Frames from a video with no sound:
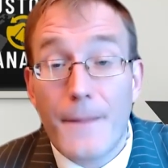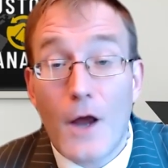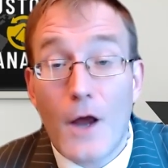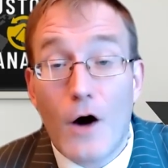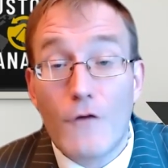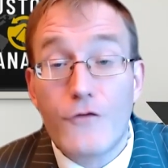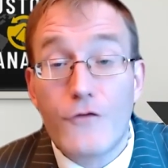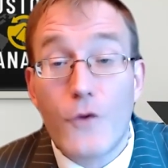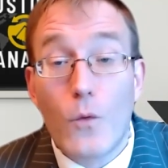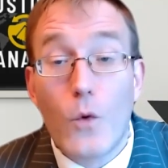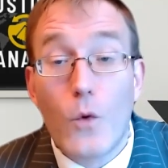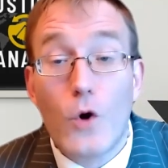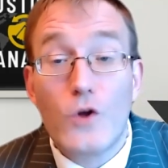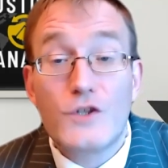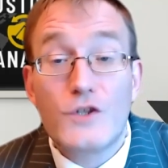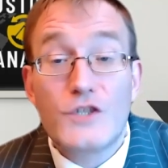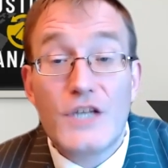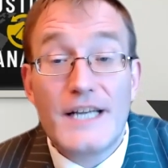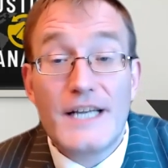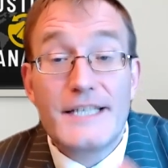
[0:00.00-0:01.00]
of the
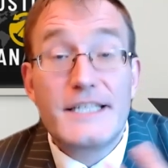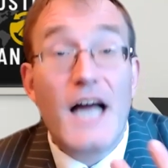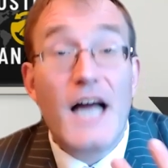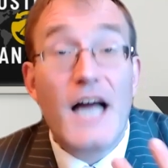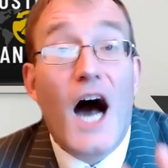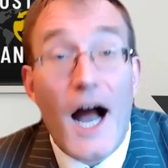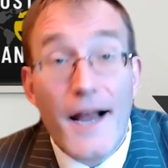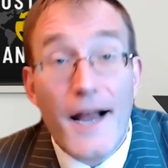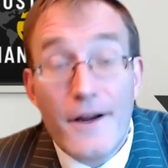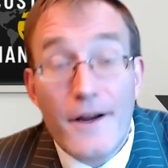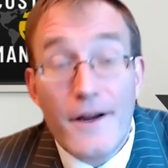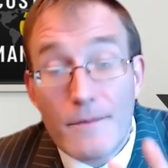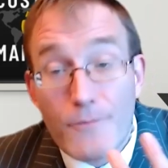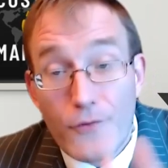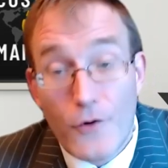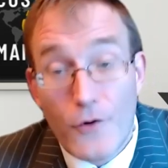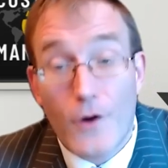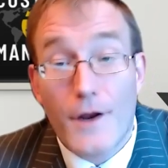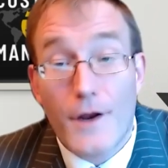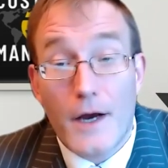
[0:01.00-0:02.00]
world's entire
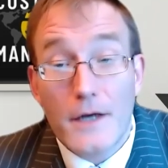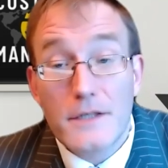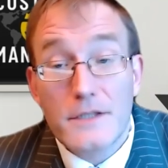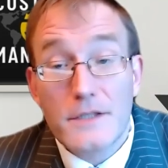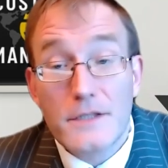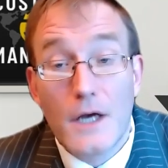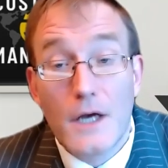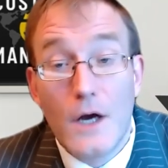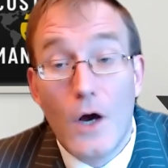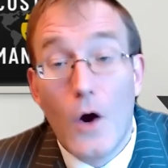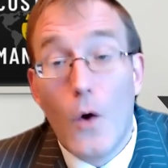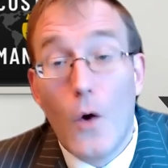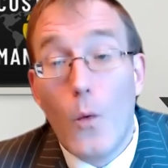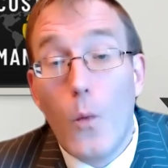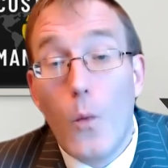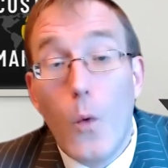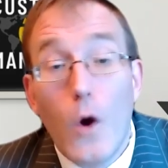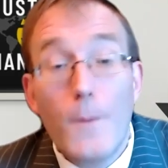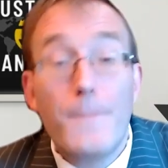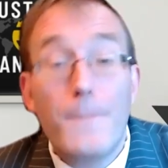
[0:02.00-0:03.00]
products
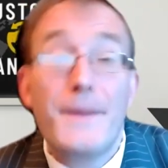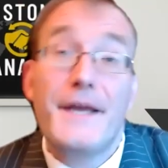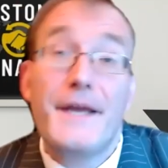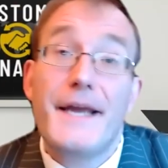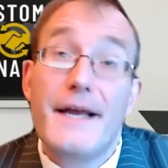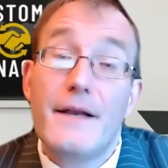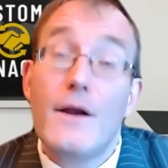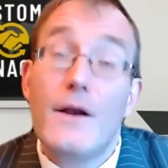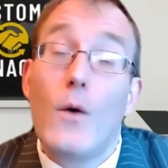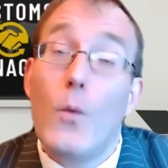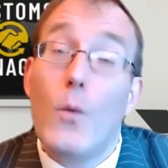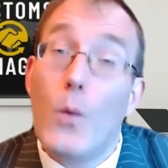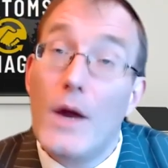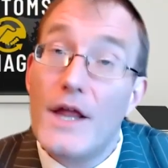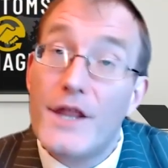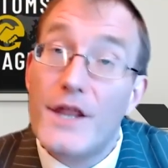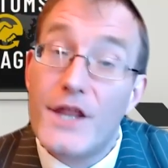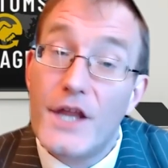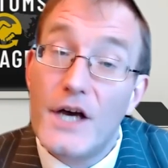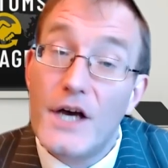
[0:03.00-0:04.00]
would begin
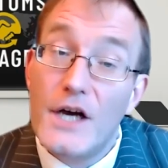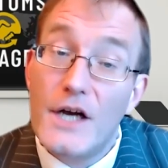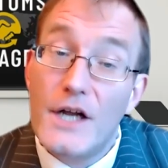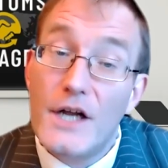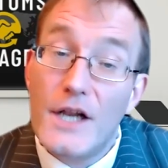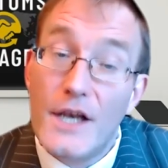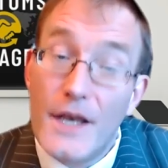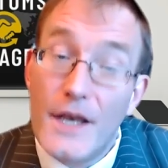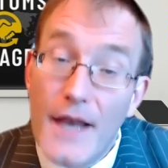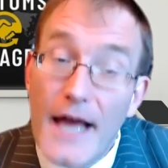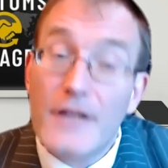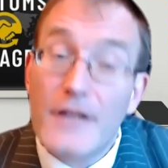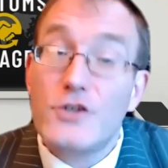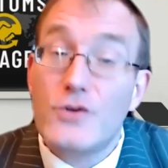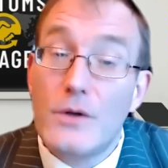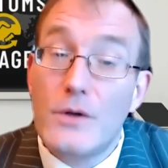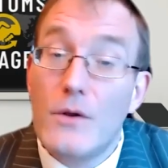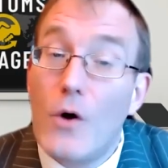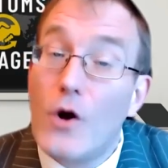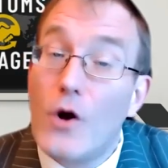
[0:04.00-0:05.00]
with
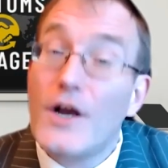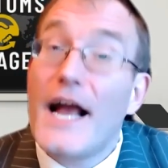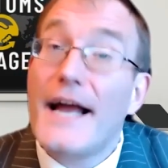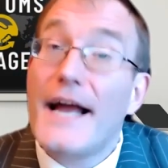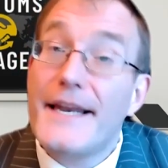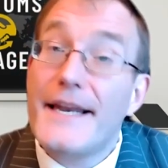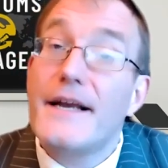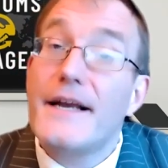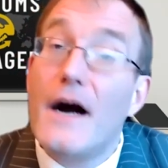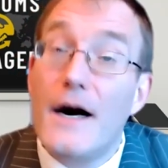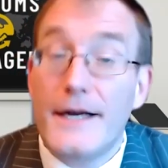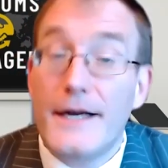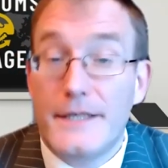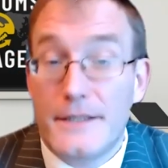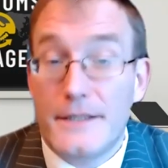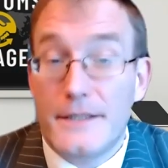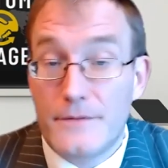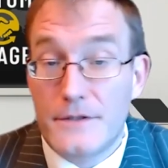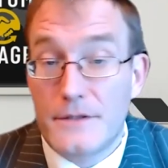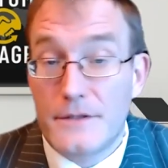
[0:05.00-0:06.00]
natural organic
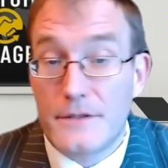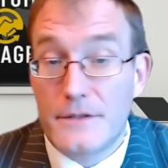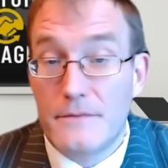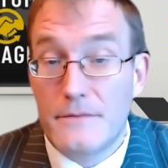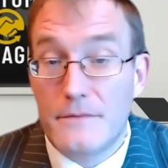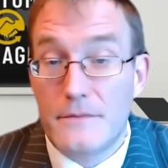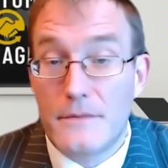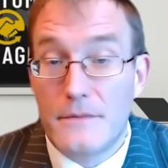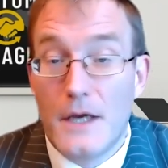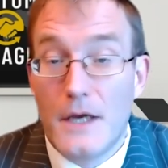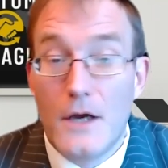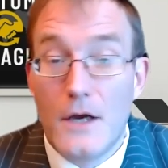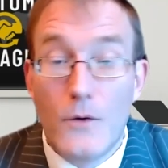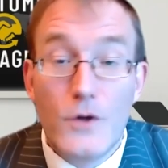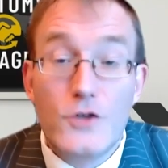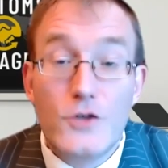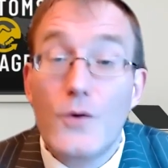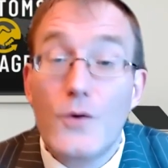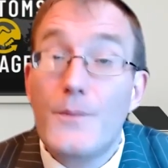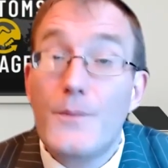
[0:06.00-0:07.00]
items,
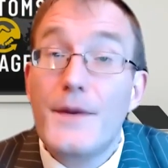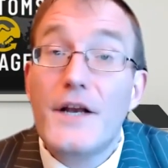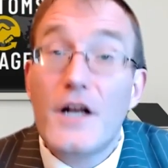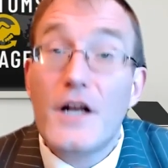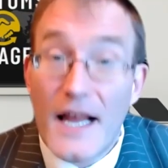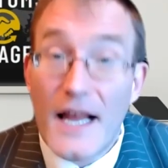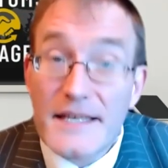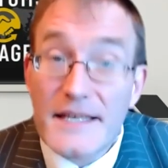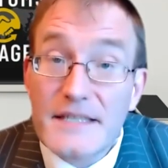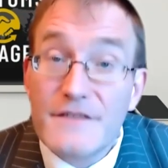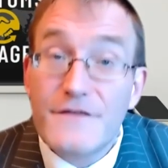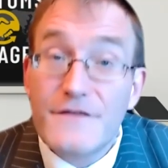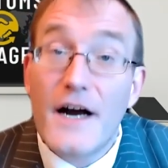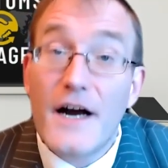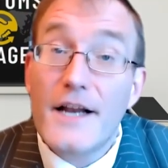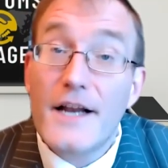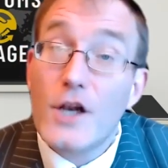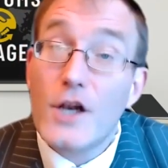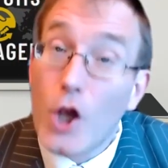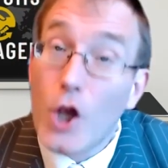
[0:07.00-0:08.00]
which would be
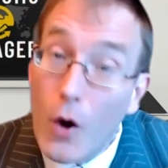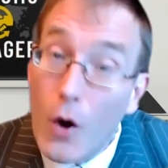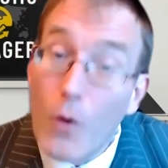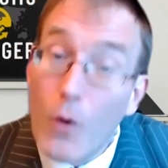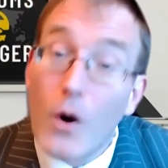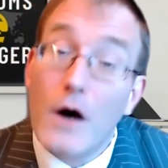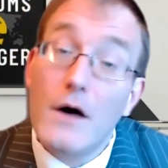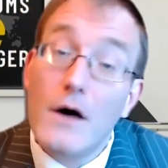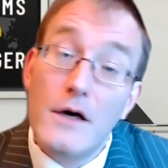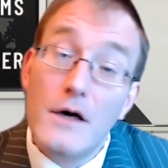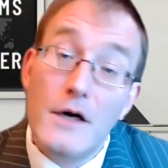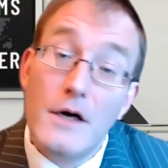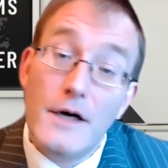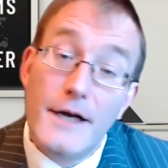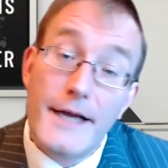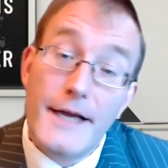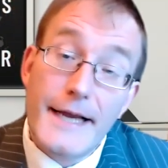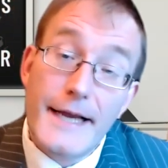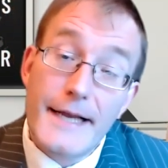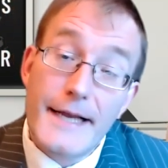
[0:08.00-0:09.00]
classified lower
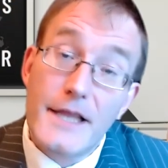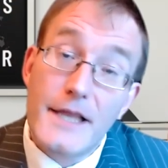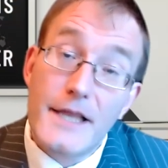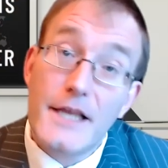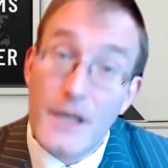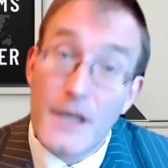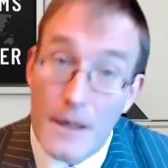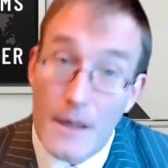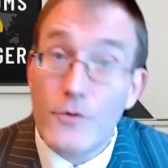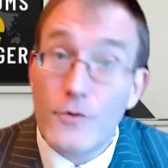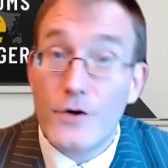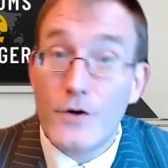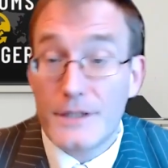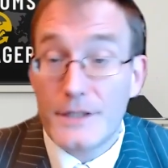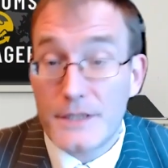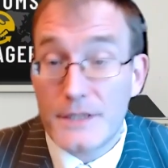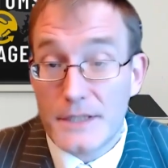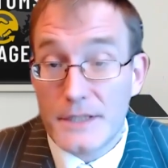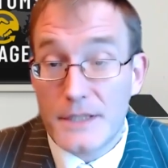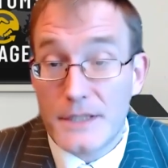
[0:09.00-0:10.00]
in the numbering
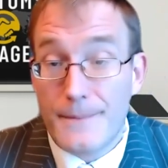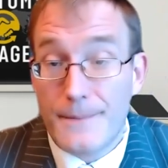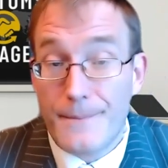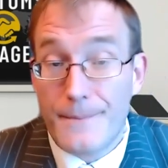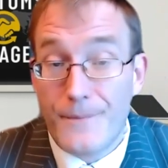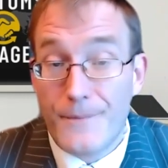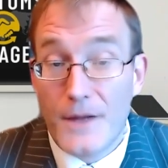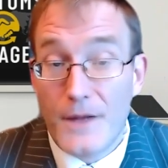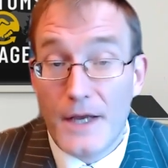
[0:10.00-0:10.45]
system.